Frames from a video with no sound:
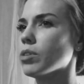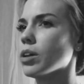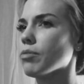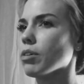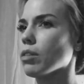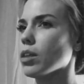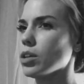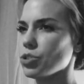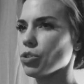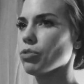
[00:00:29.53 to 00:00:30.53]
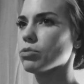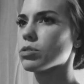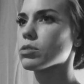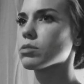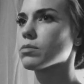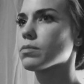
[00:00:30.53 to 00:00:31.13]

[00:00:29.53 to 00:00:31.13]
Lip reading: whenever they chose.